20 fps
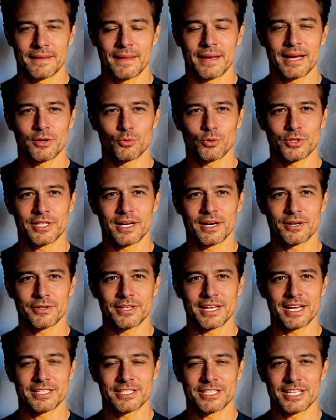And without
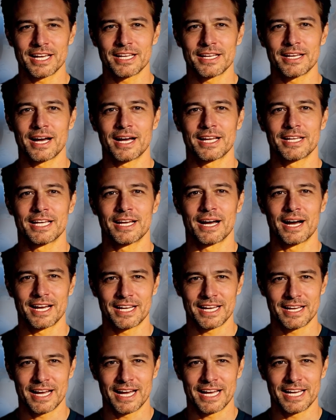that 1099
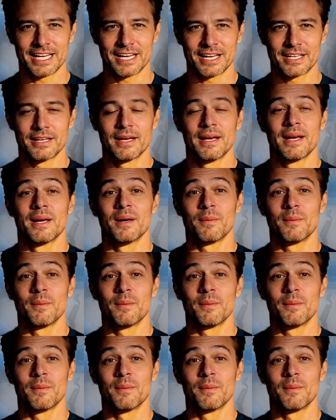in hand,